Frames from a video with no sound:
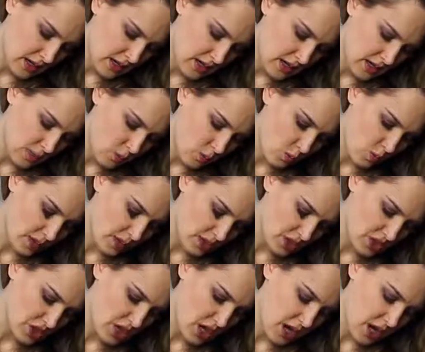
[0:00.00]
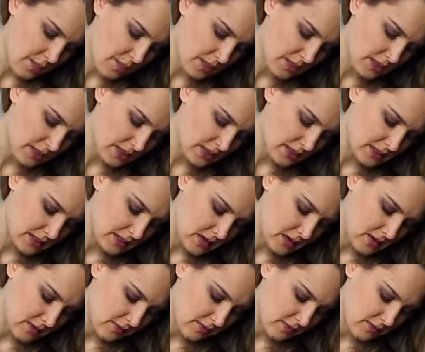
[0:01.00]
in one chop
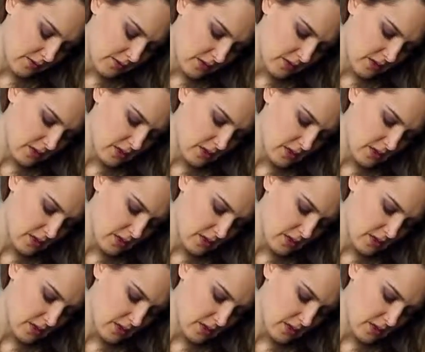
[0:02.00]
instead of